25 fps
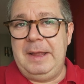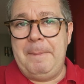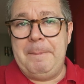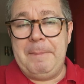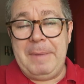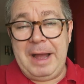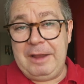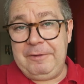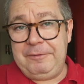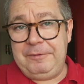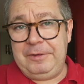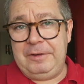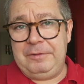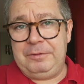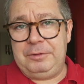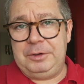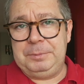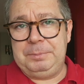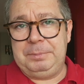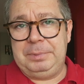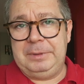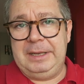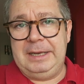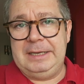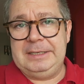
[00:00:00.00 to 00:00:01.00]
my
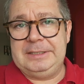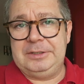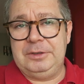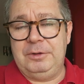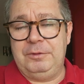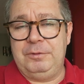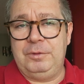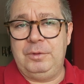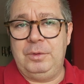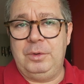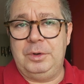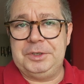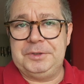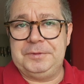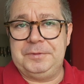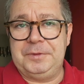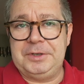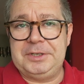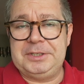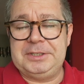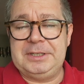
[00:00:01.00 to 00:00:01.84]
favorite place of course for